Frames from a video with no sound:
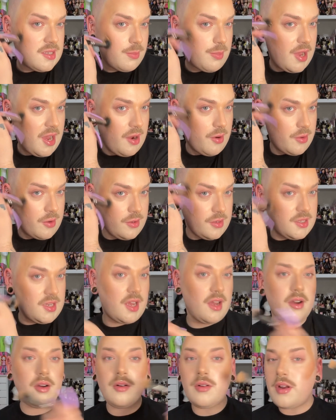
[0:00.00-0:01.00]
powder
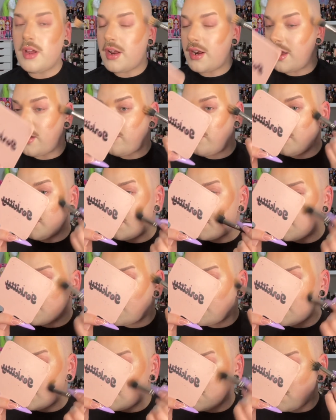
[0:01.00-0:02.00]
down, and I feel like this
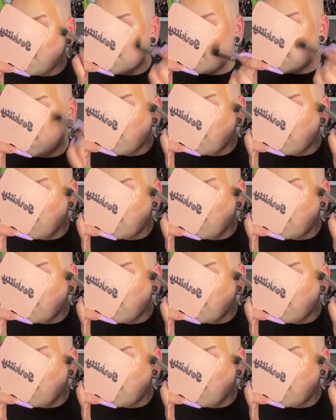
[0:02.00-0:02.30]
is still